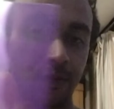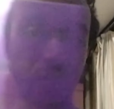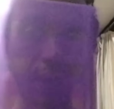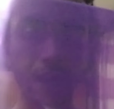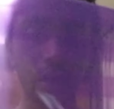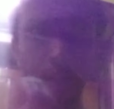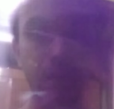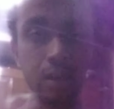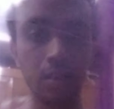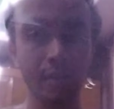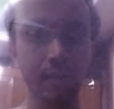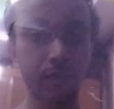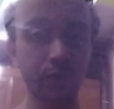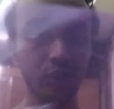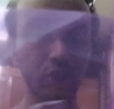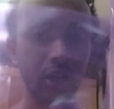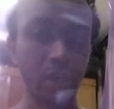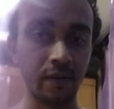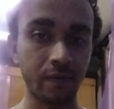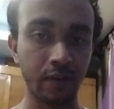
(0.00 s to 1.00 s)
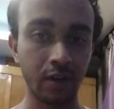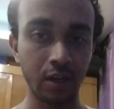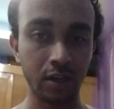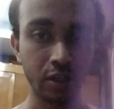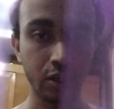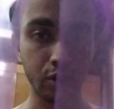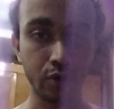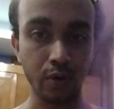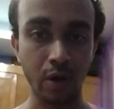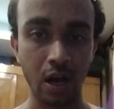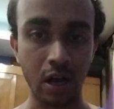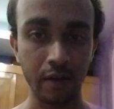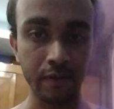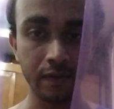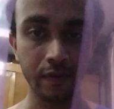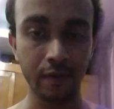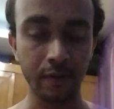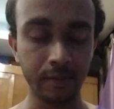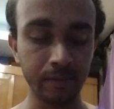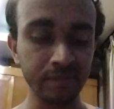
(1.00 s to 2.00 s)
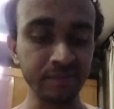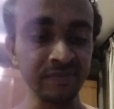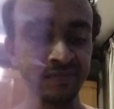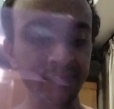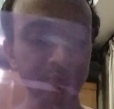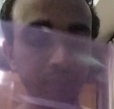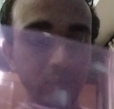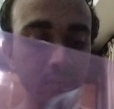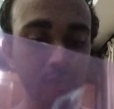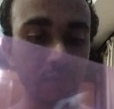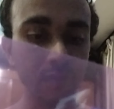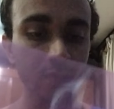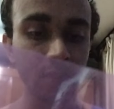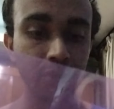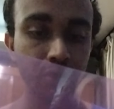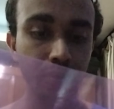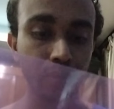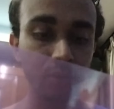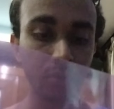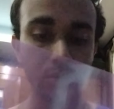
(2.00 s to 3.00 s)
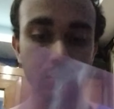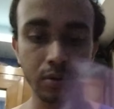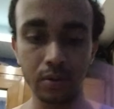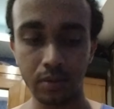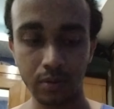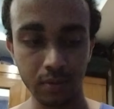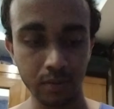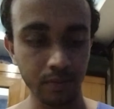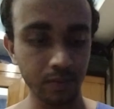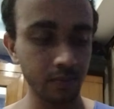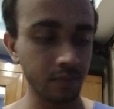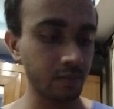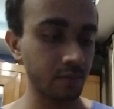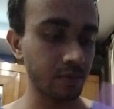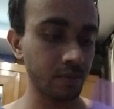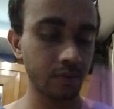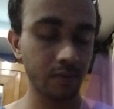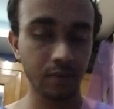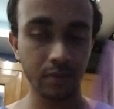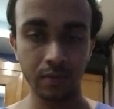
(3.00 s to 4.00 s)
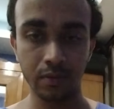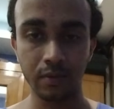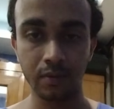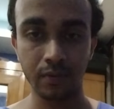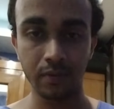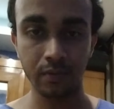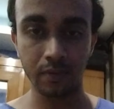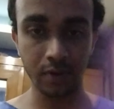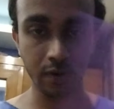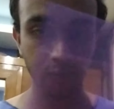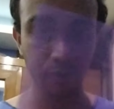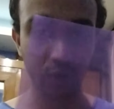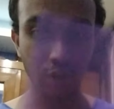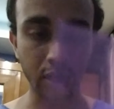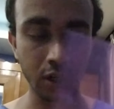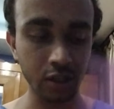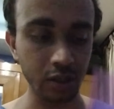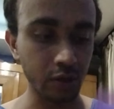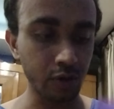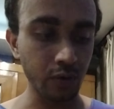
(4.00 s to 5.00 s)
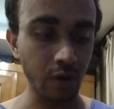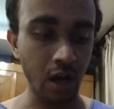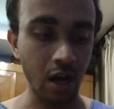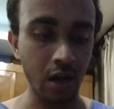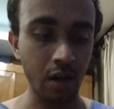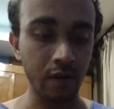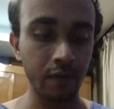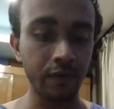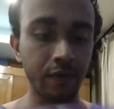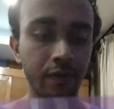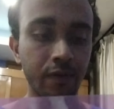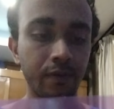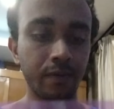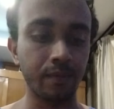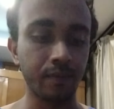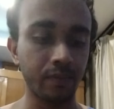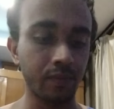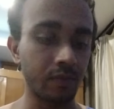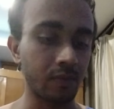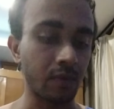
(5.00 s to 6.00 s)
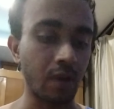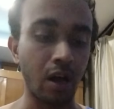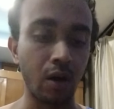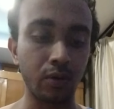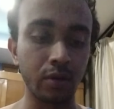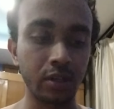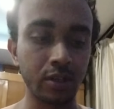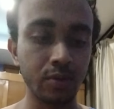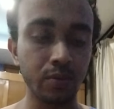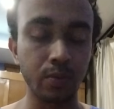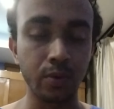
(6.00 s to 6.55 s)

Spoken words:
file which I have cut into half. So if you cut into half, how this